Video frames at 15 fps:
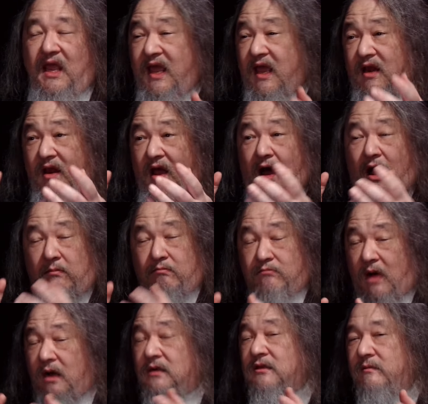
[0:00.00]
And
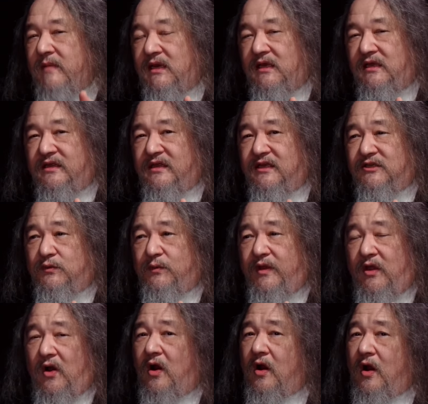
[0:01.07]
among the many things
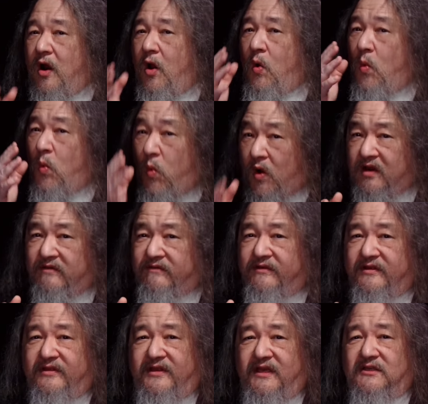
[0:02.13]
we are, one of
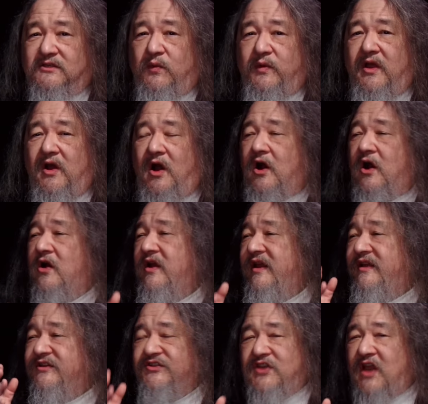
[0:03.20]
the things we are
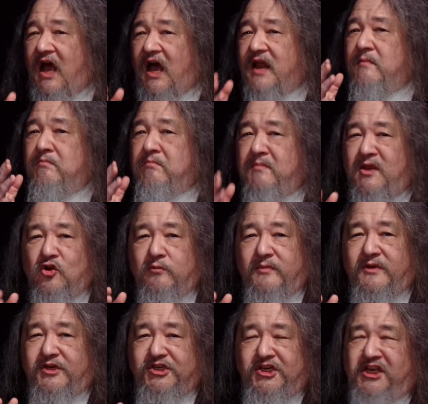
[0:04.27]
is not mere
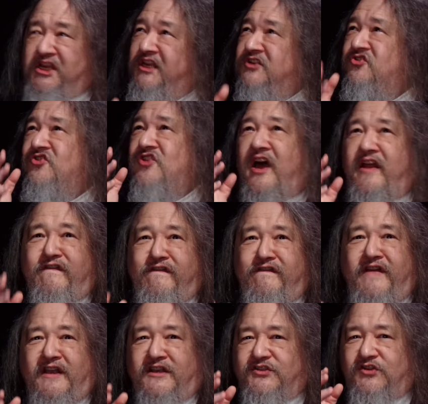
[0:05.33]
machines, not
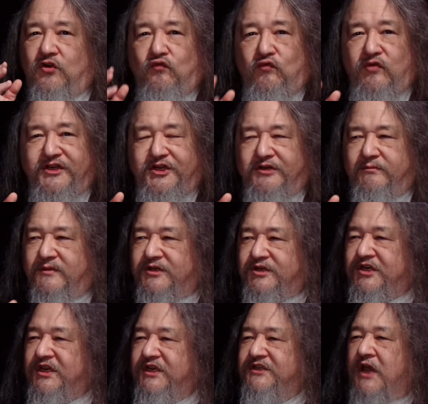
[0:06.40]
fixed, rigid
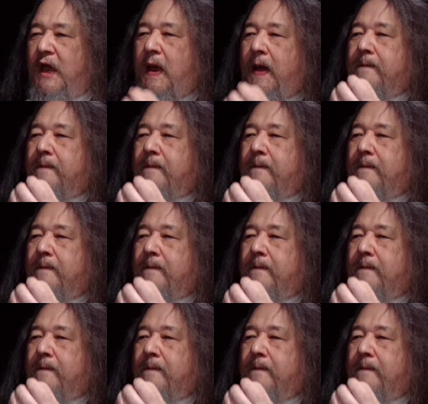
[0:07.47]
machines,